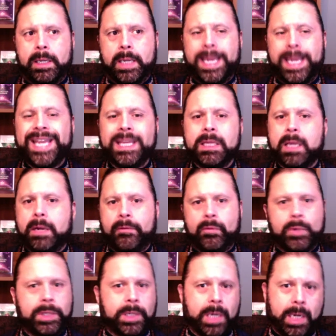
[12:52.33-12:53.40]
In love
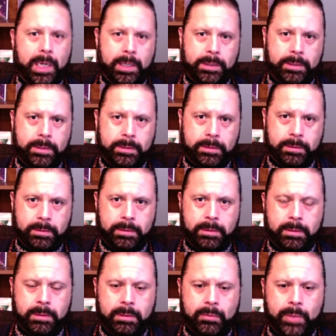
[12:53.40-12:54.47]
with God.
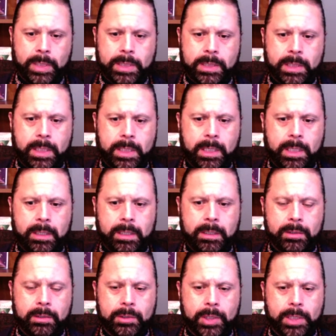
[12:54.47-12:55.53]
We see
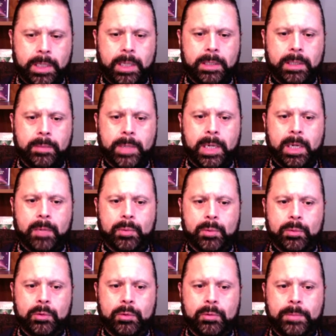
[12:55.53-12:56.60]
Chaitanya
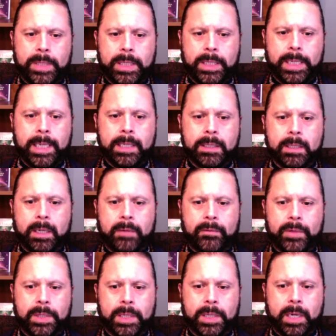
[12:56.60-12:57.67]
Mahaprabhu being in love
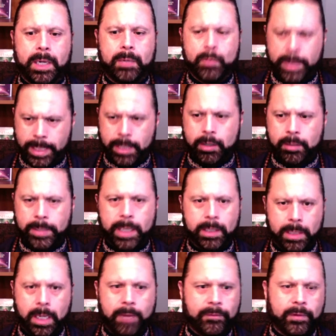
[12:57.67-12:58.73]
with God. We hear about
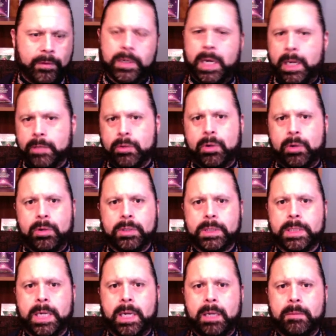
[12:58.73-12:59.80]
love of God all the
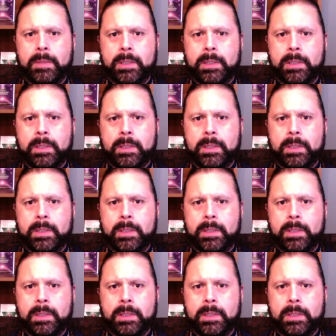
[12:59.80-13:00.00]
time.